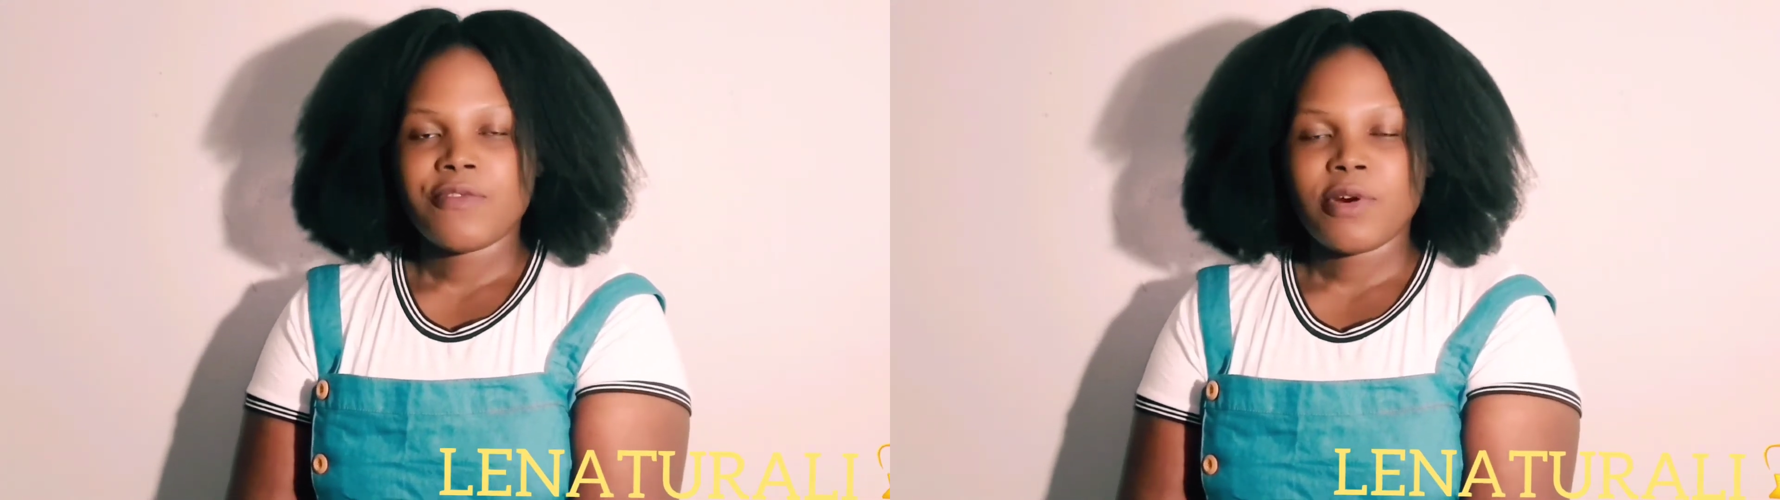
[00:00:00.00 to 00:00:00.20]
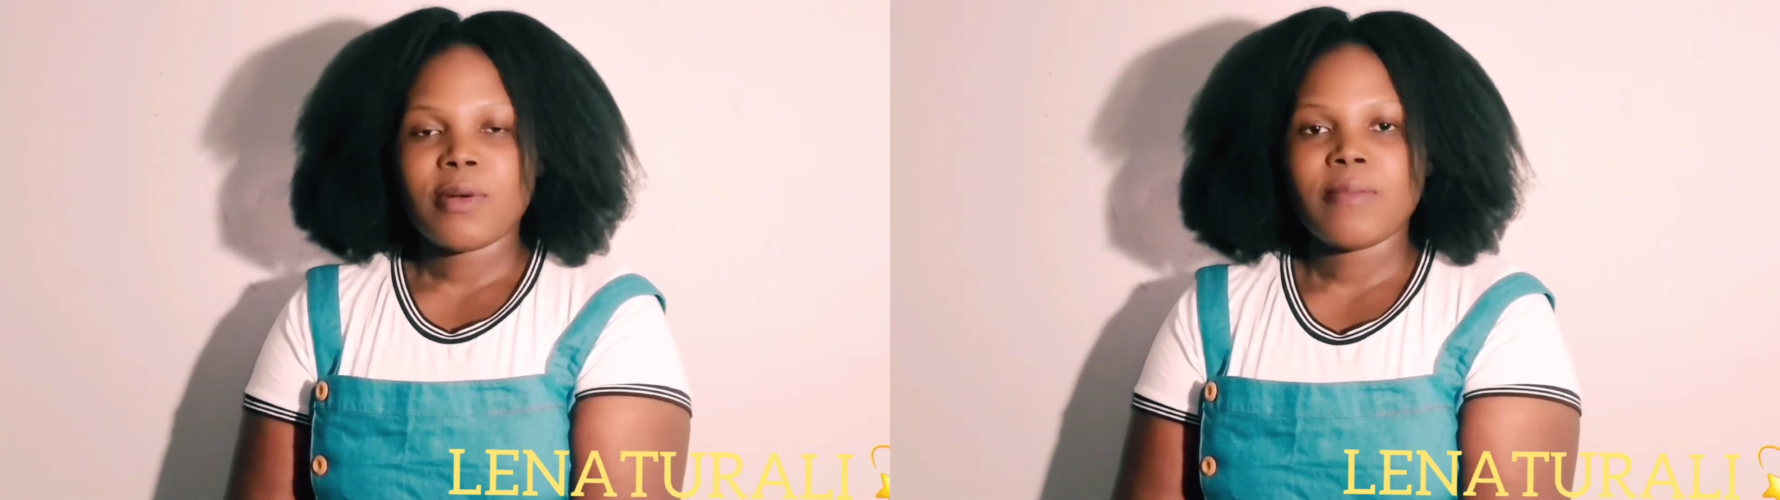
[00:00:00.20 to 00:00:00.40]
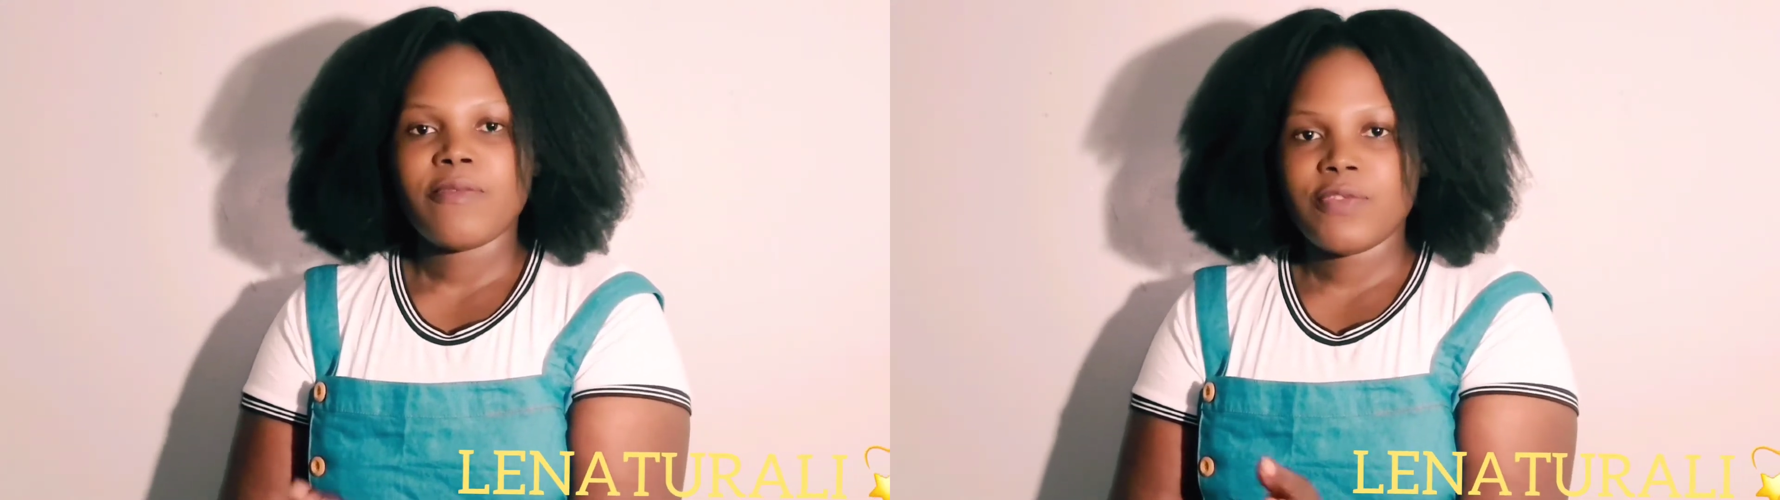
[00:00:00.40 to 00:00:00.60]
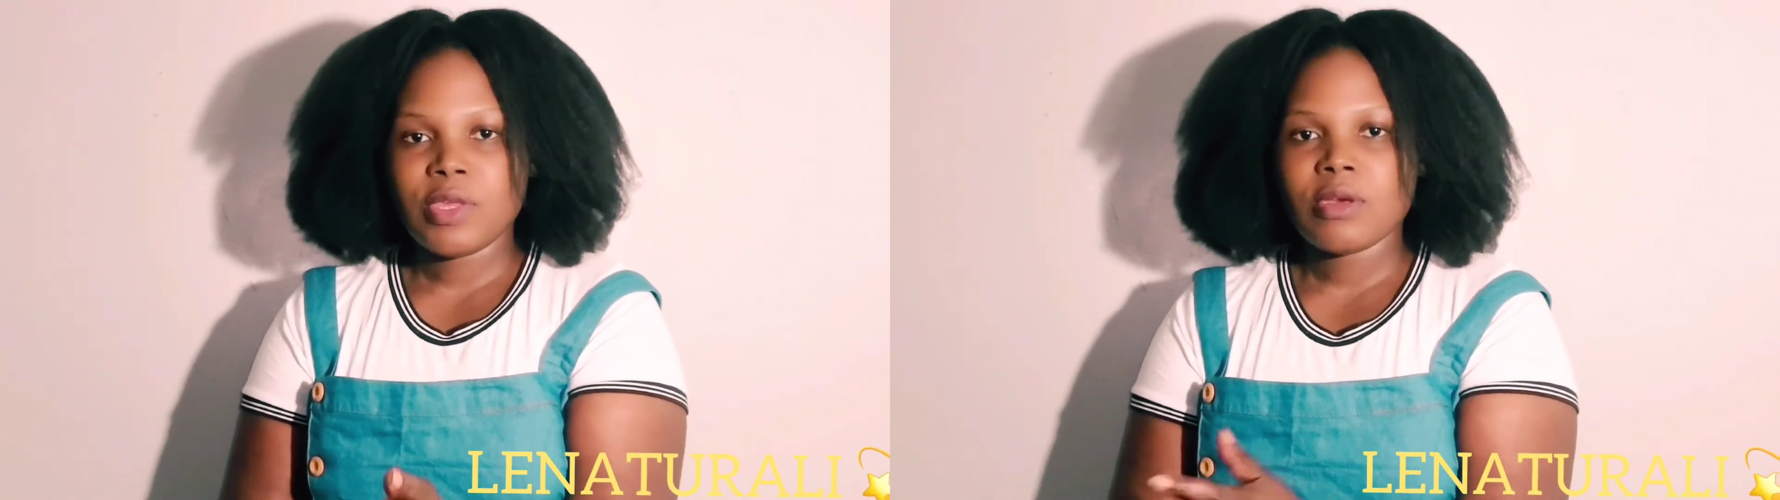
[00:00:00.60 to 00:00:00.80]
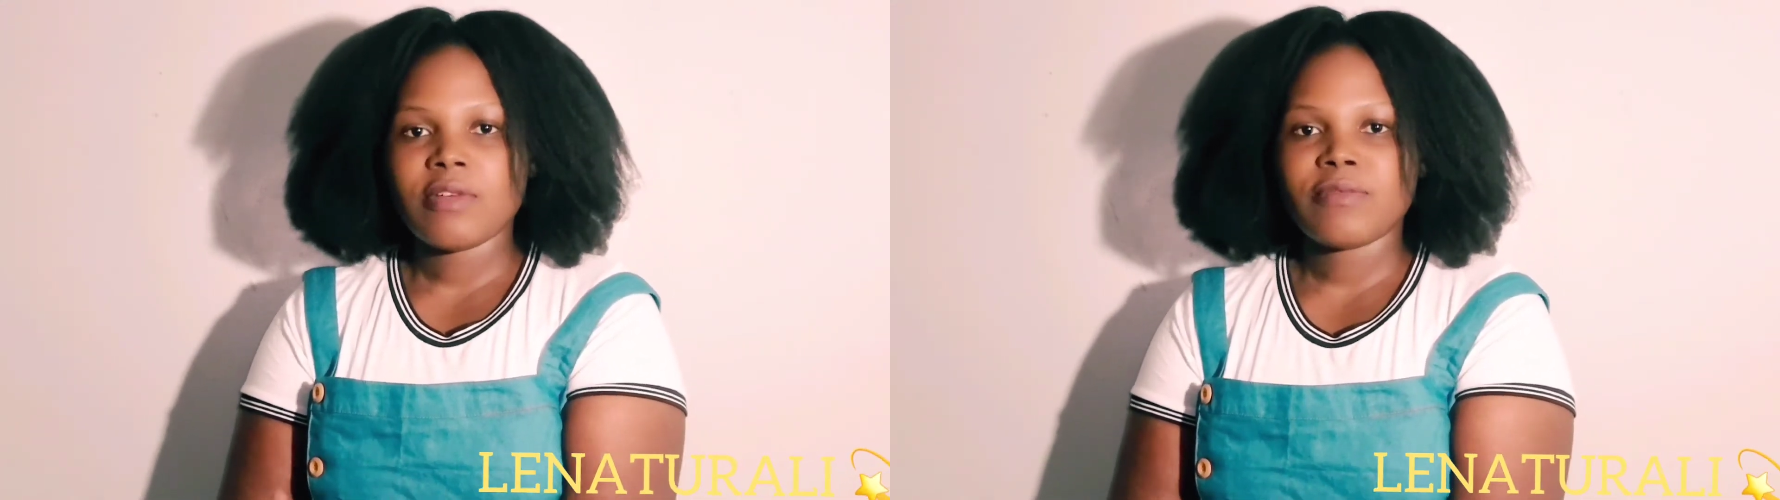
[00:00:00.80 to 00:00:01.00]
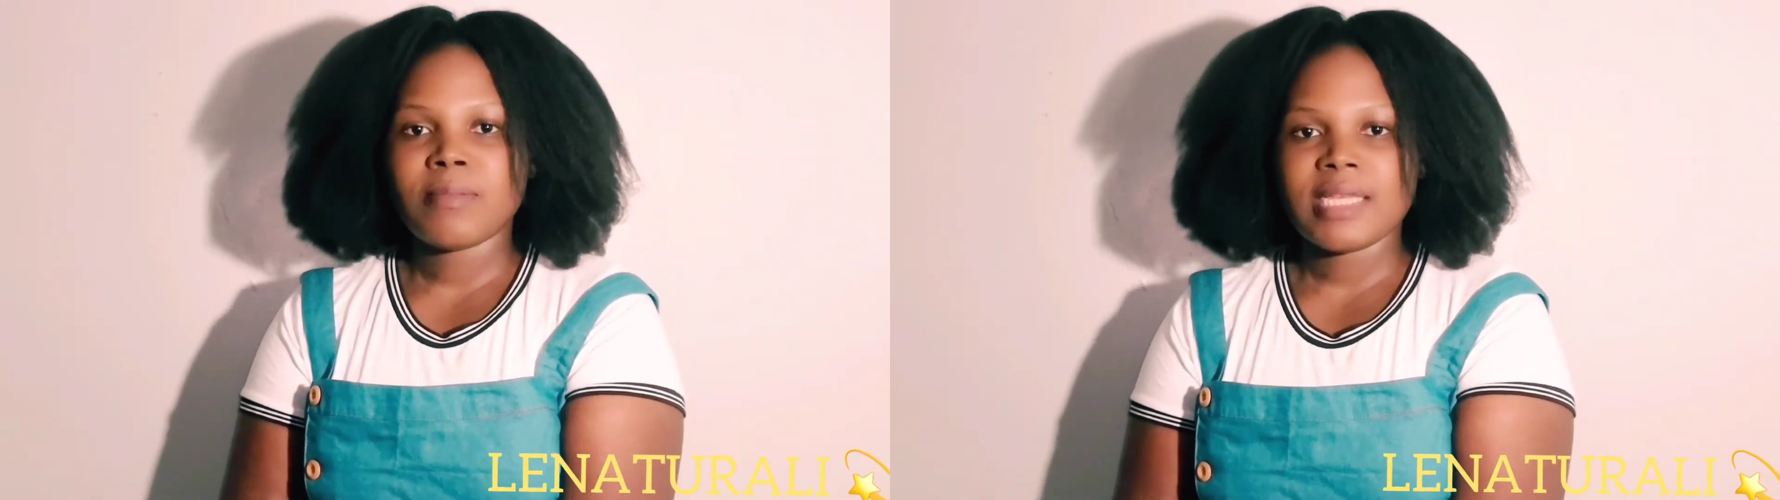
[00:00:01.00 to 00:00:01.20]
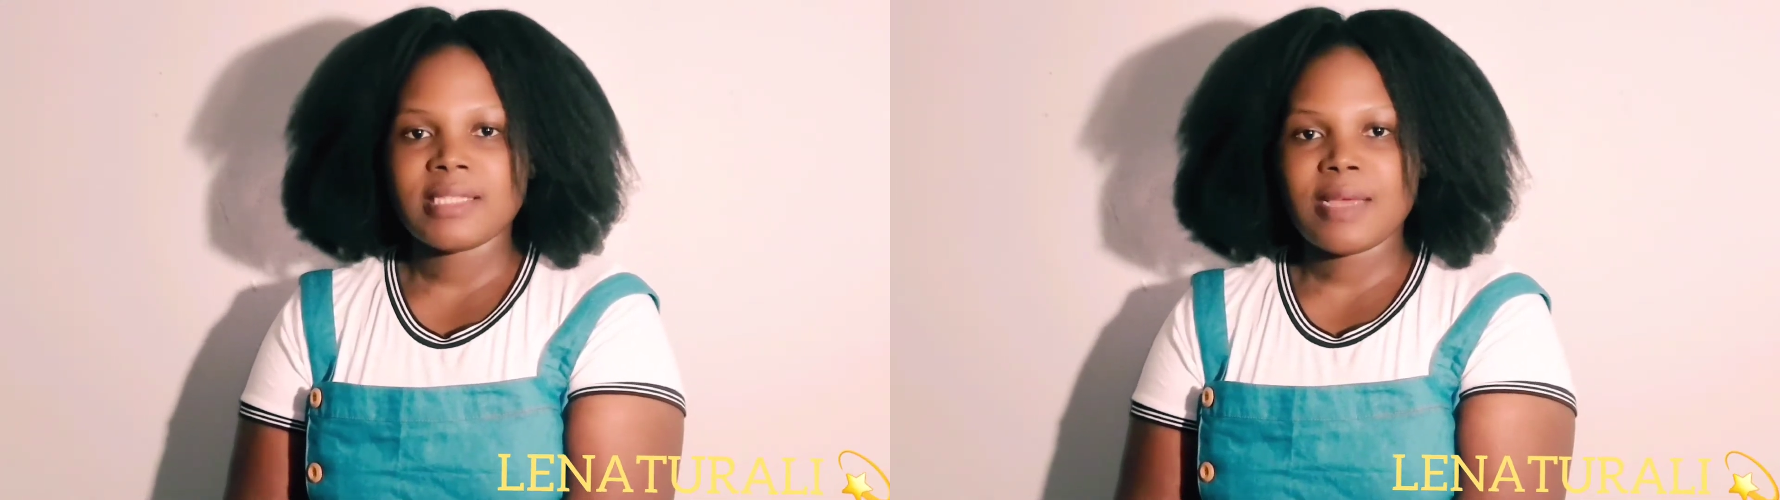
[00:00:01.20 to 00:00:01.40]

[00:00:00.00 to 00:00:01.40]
from few of my